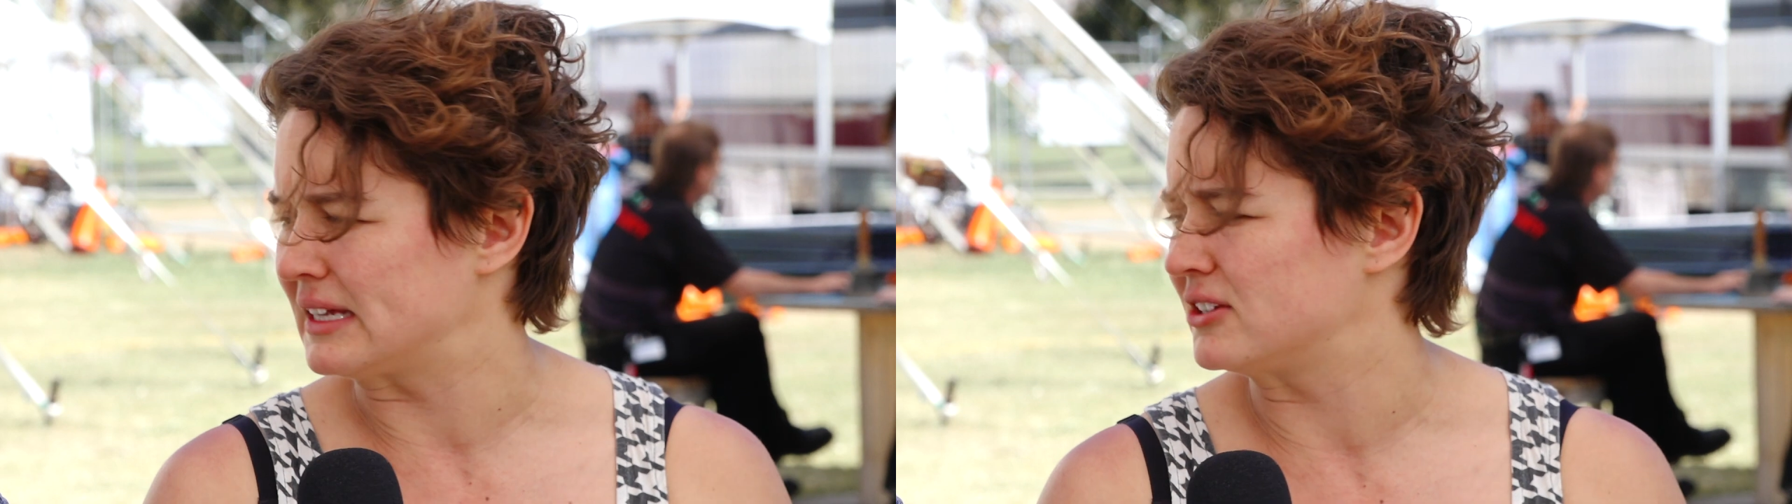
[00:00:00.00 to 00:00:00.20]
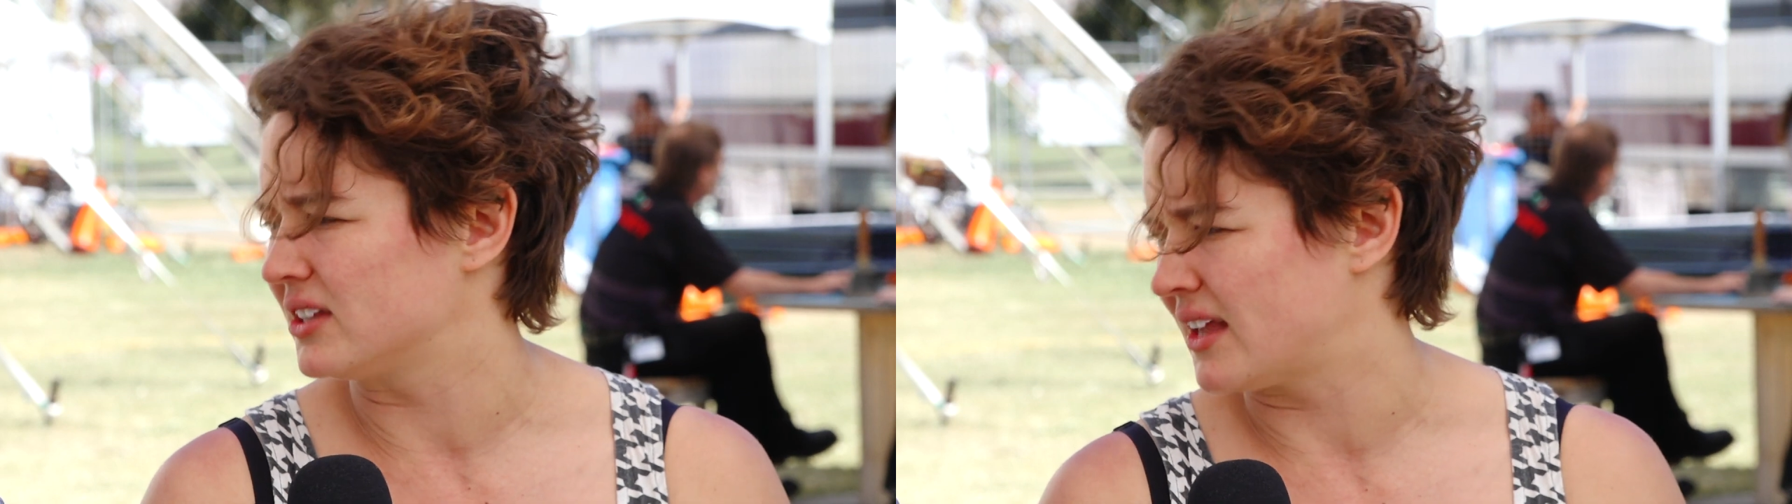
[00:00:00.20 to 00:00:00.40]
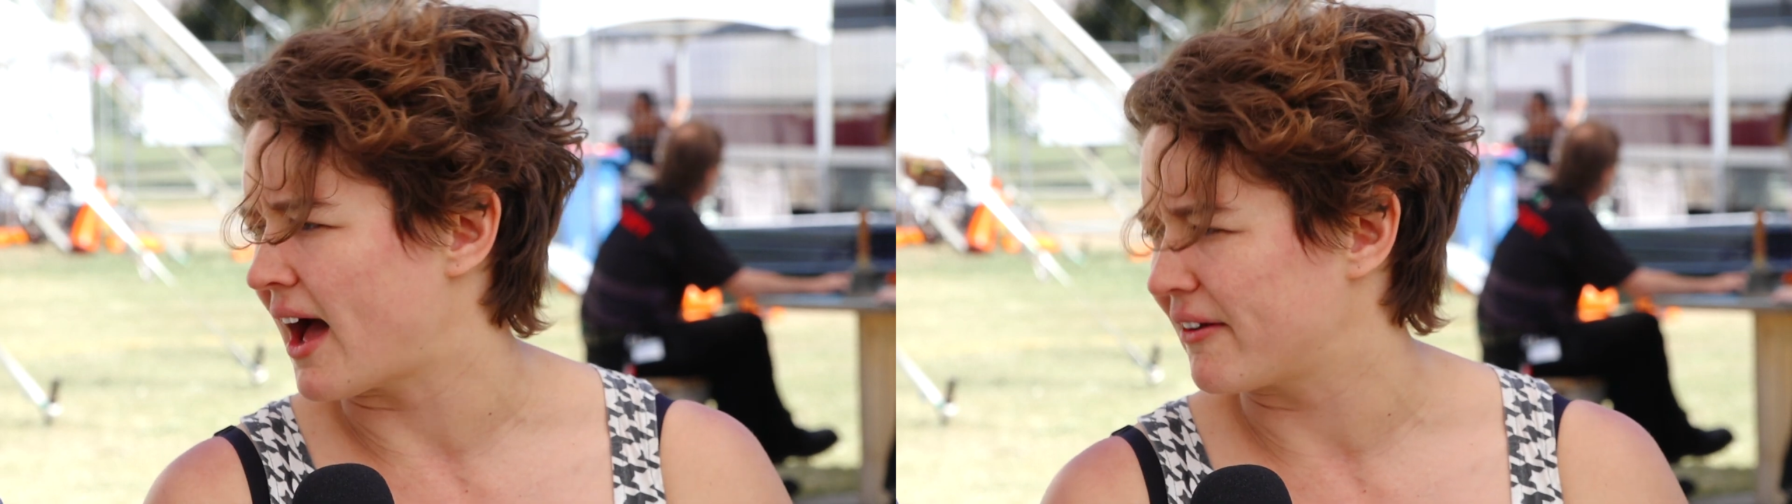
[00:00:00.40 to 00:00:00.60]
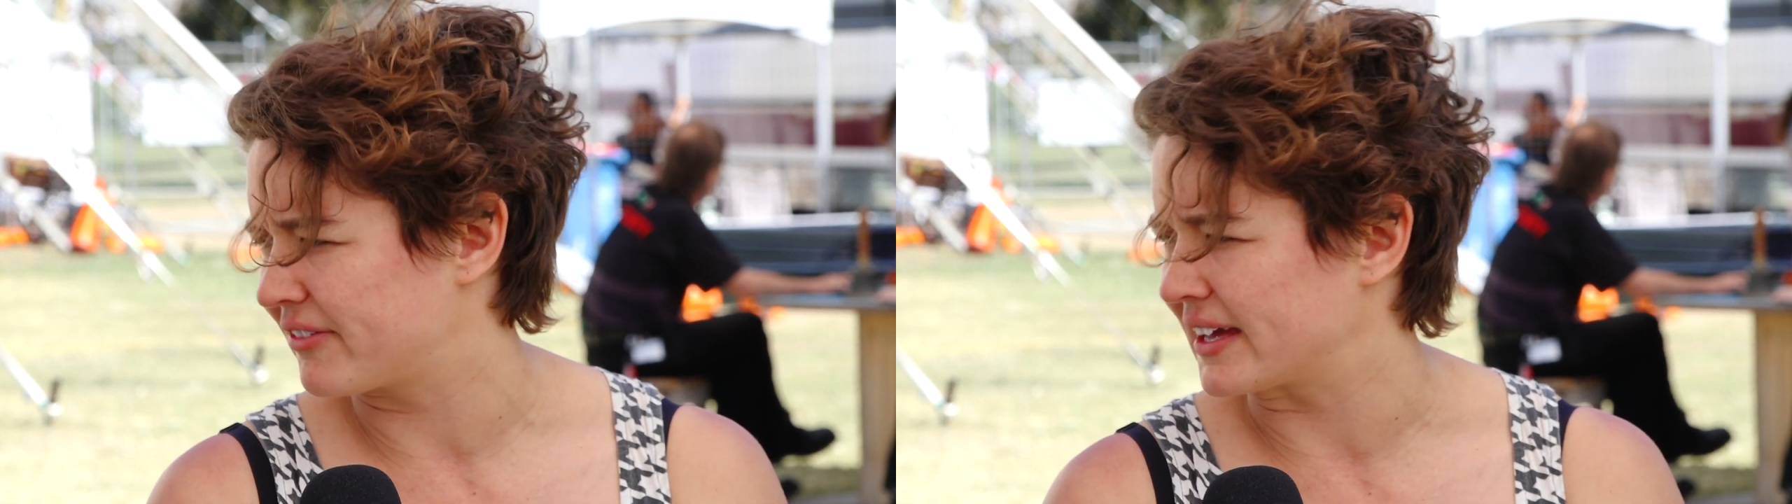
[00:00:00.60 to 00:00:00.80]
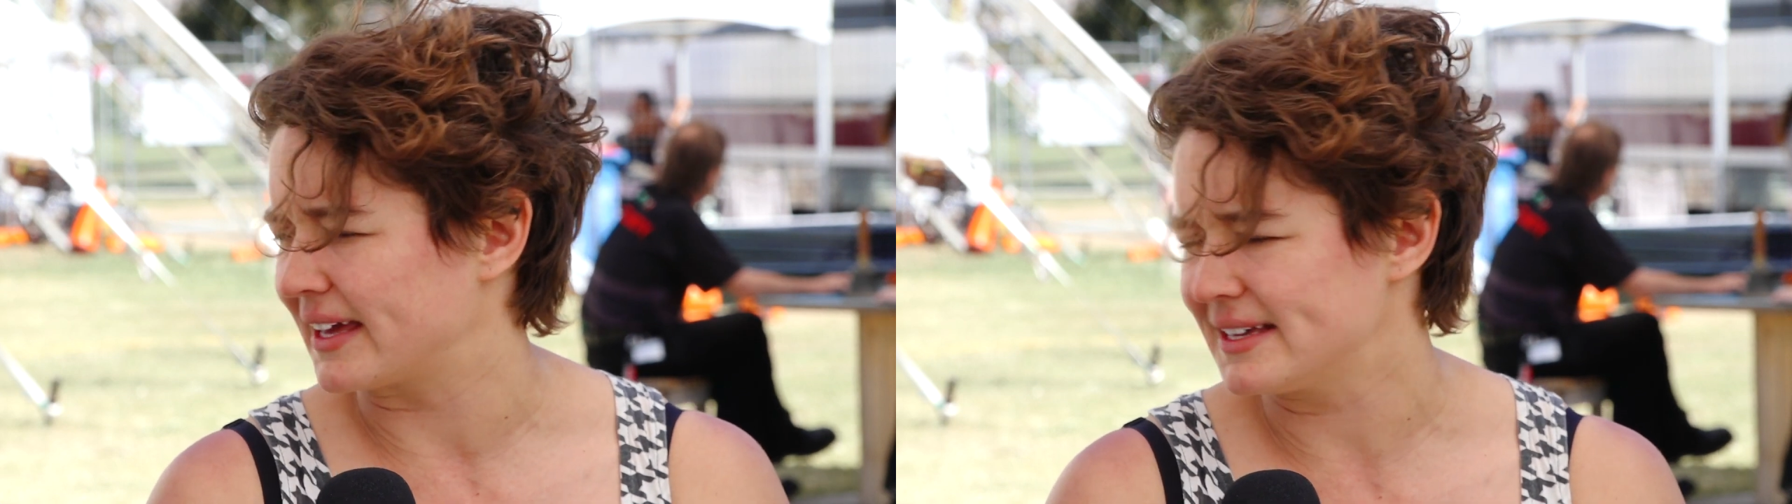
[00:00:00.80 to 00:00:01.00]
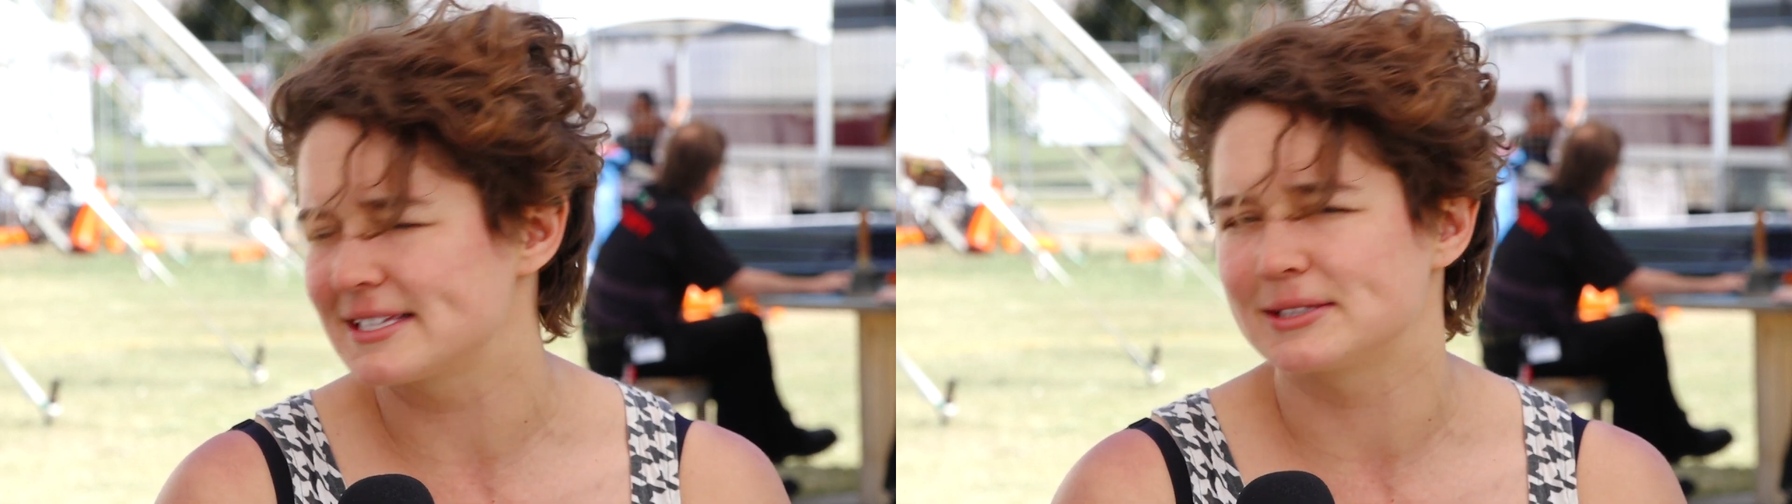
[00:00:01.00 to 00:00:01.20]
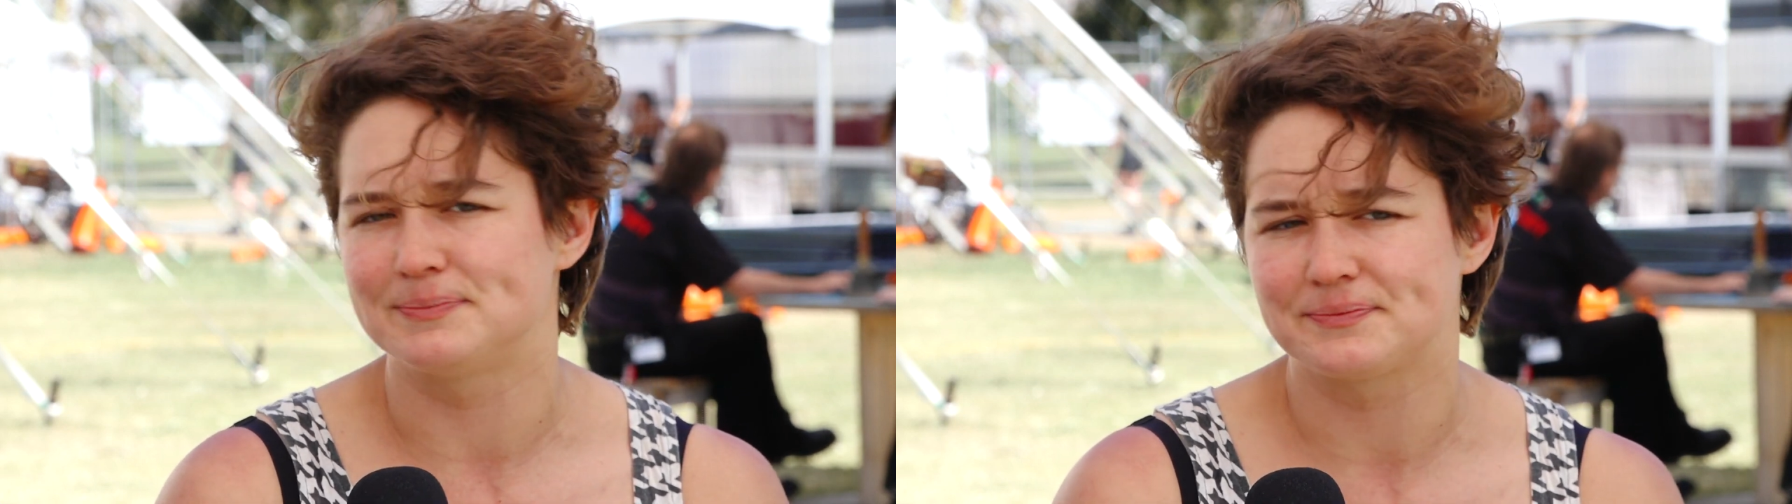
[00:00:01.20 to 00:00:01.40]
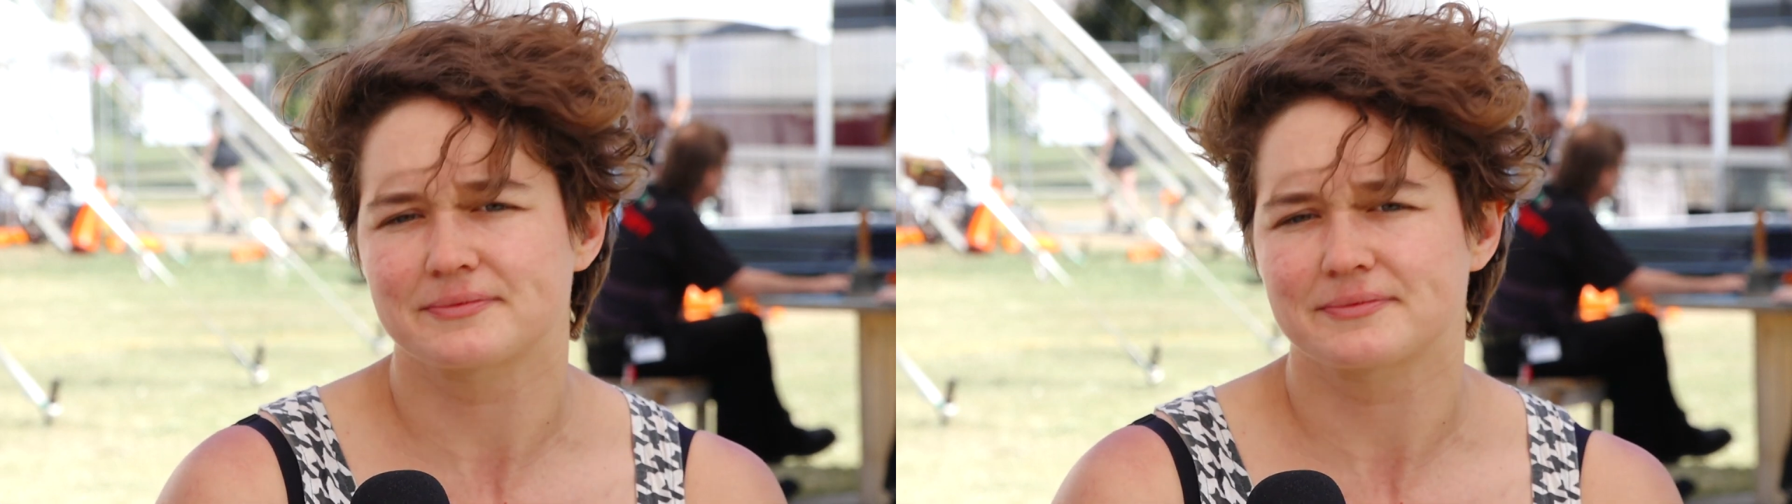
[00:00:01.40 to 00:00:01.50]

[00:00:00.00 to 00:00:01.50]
in your life, I guess.